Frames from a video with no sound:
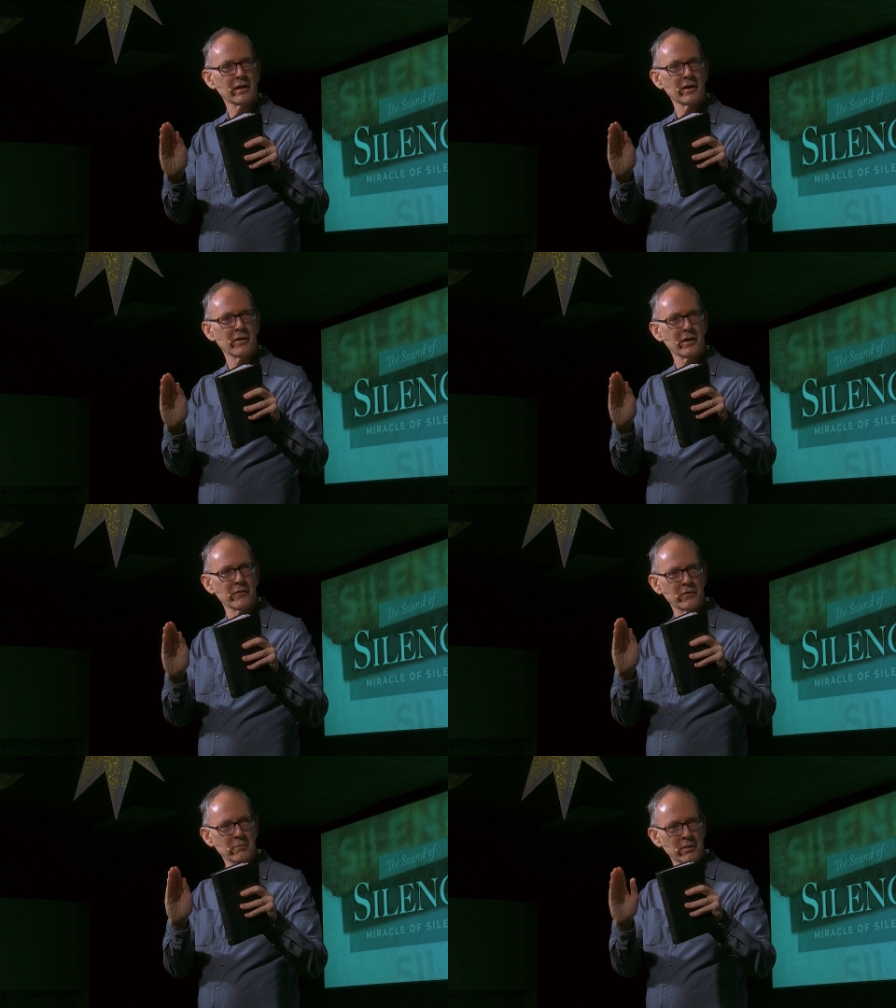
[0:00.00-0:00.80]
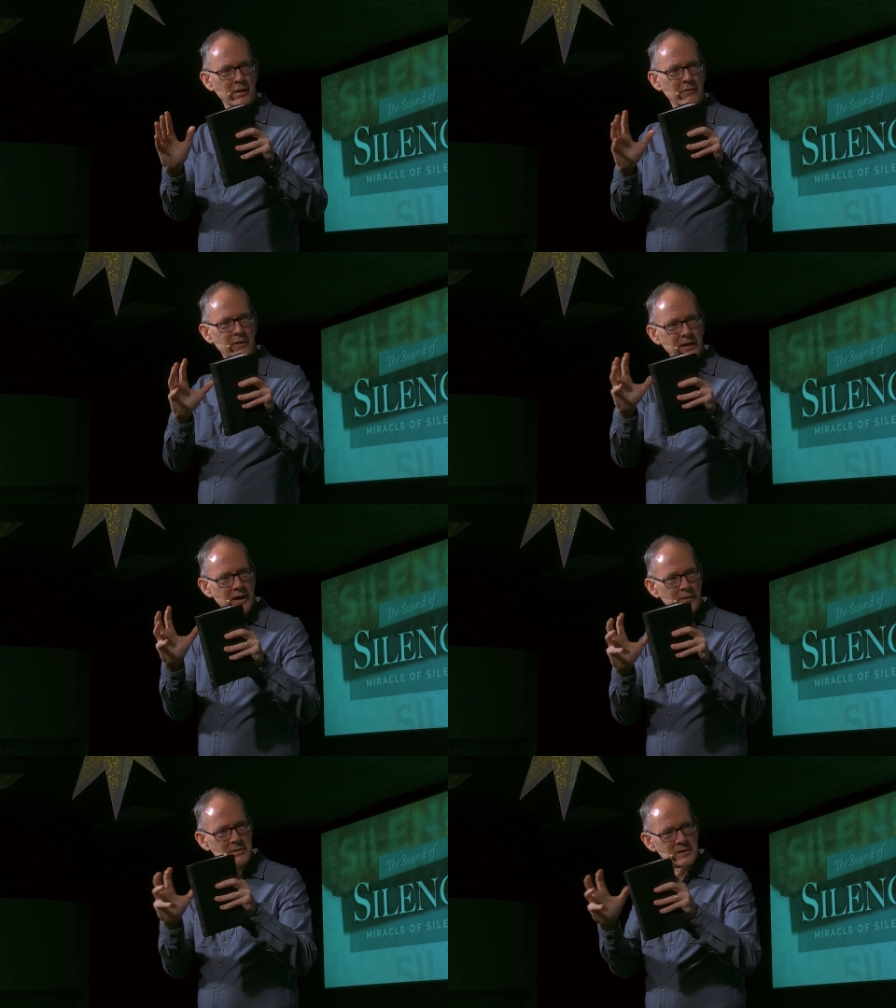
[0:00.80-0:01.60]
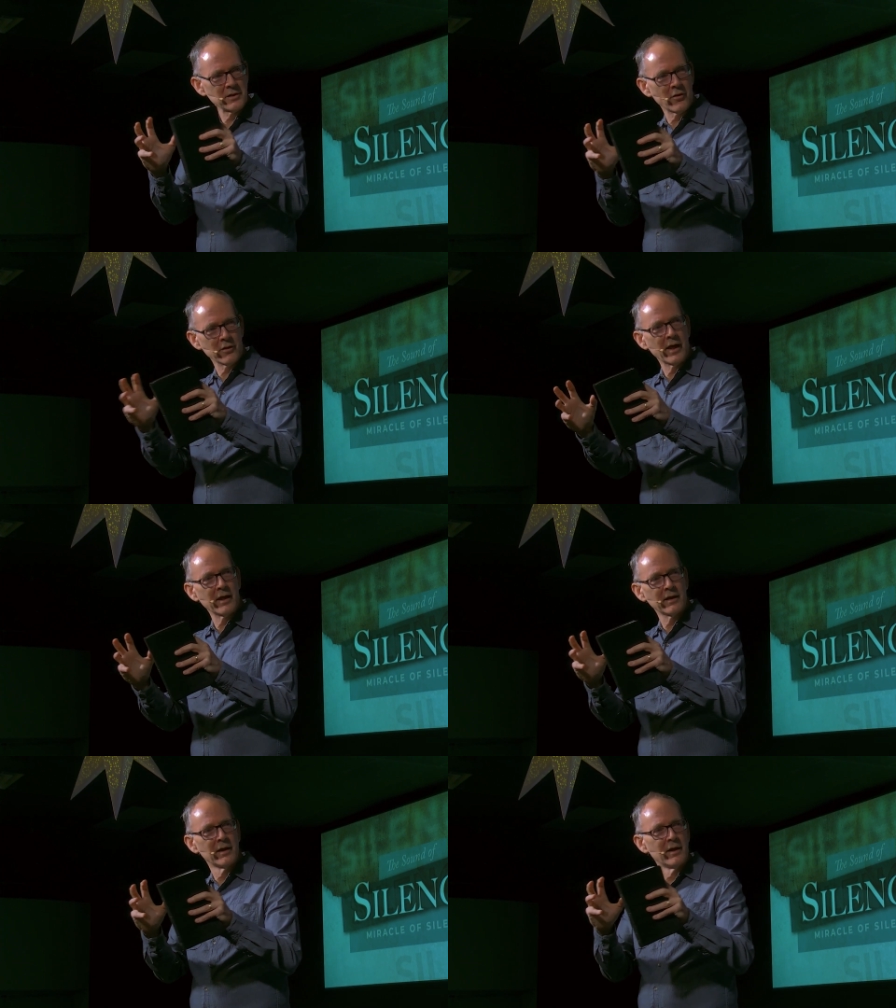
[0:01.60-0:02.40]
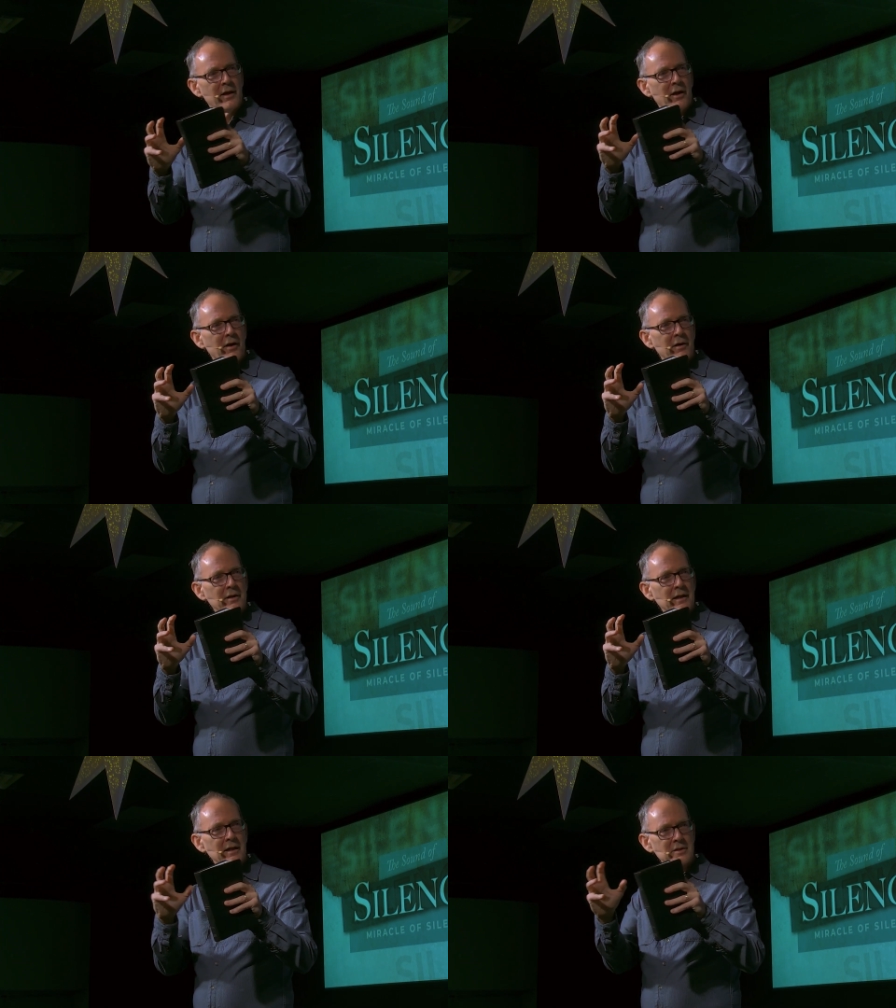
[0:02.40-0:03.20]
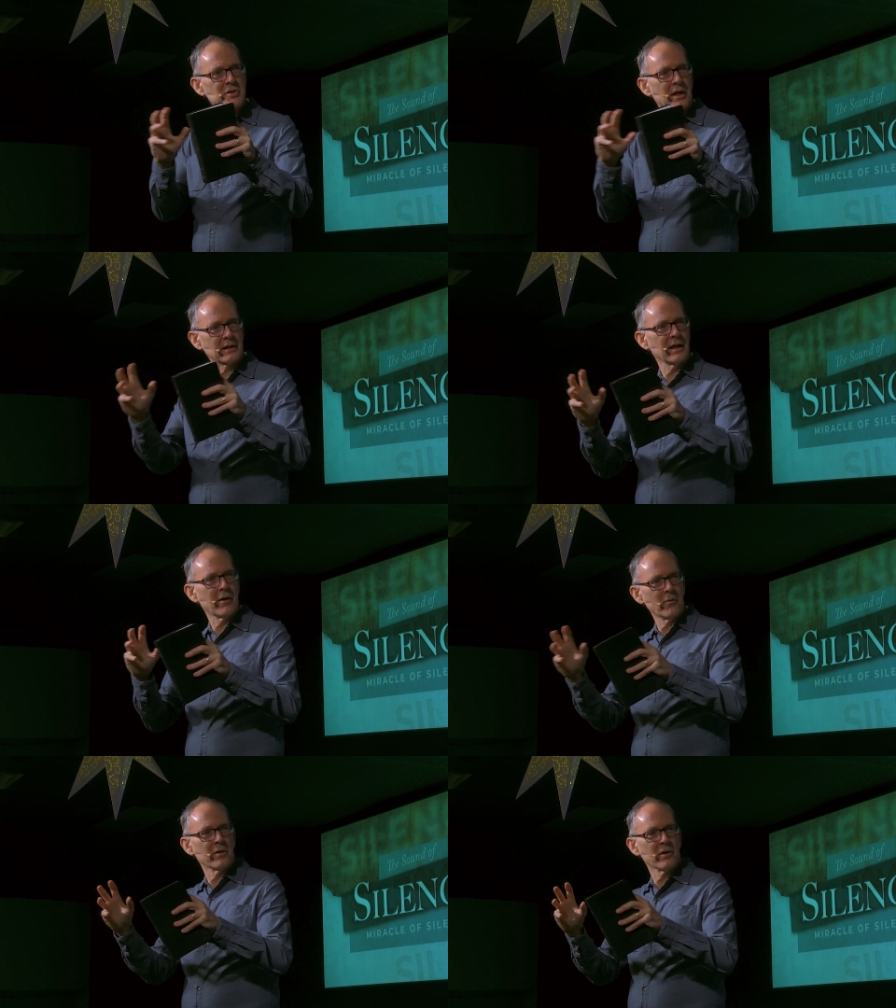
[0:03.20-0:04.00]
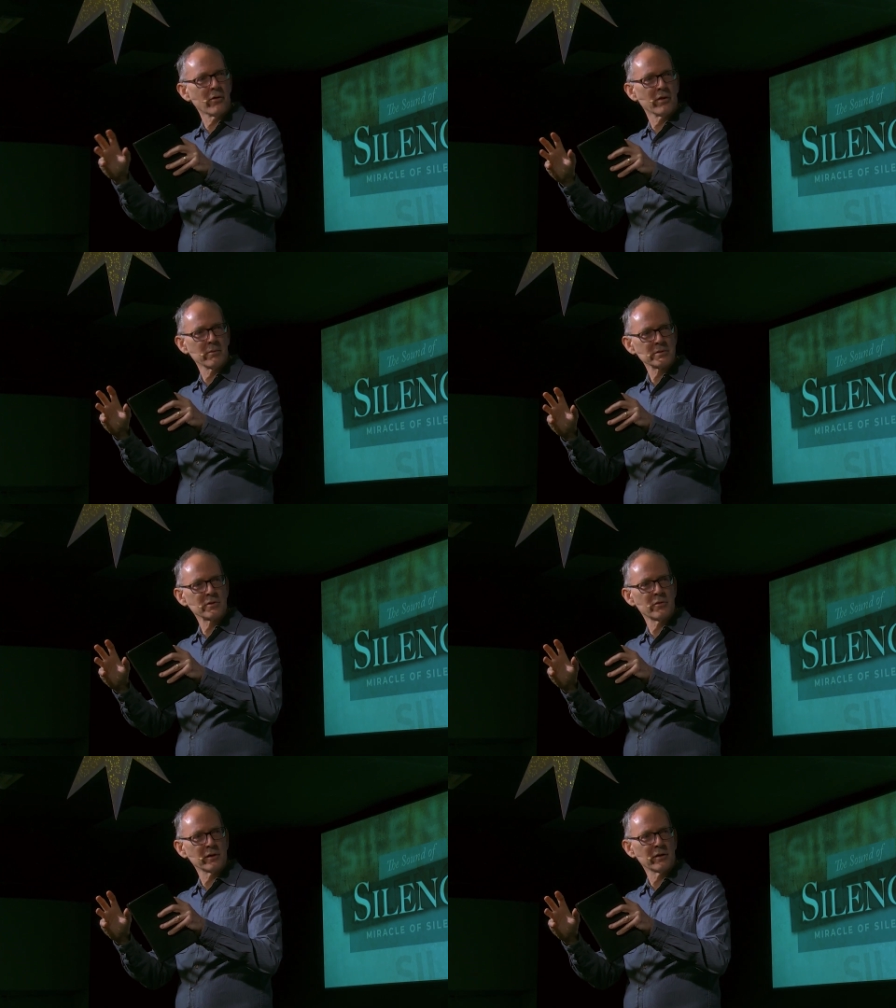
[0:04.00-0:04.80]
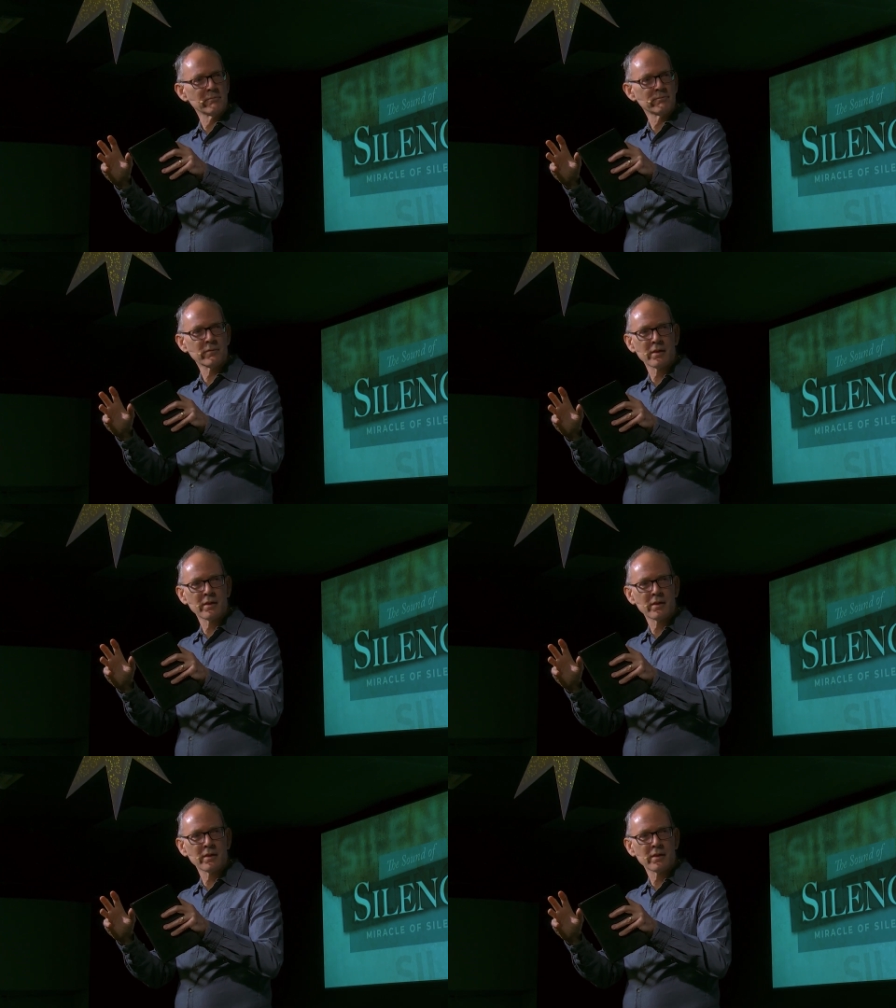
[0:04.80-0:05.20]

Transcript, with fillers: if you believe that God was in all that or you kind of checked out when all that was going on.